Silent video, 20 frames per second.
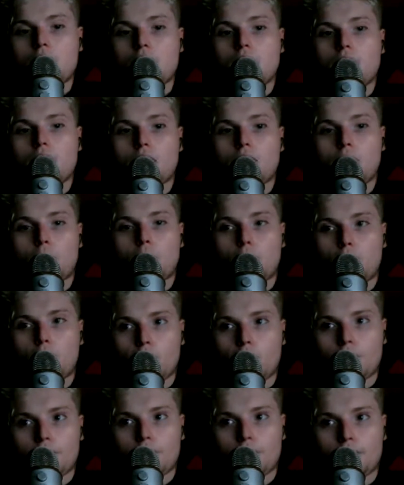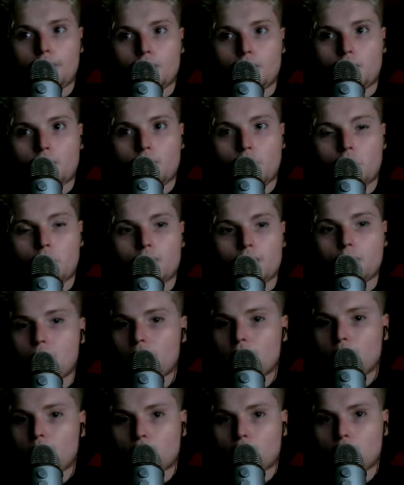Hopefully the cold
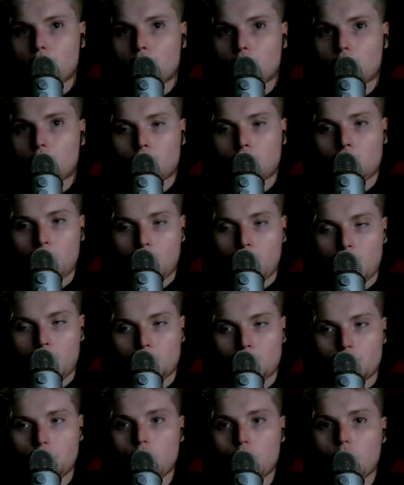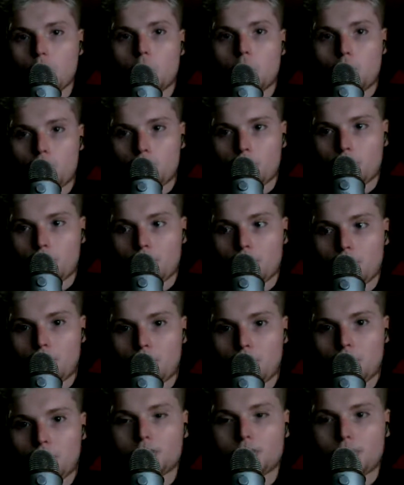temperatures don't make it too cold around the
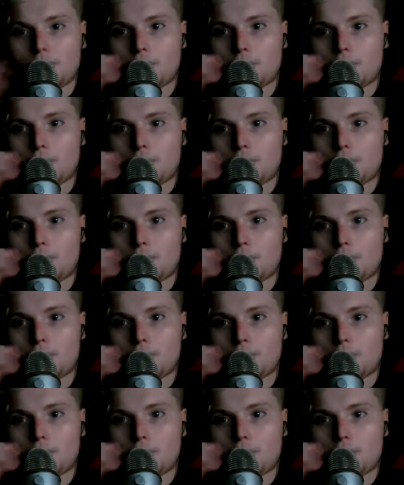poles.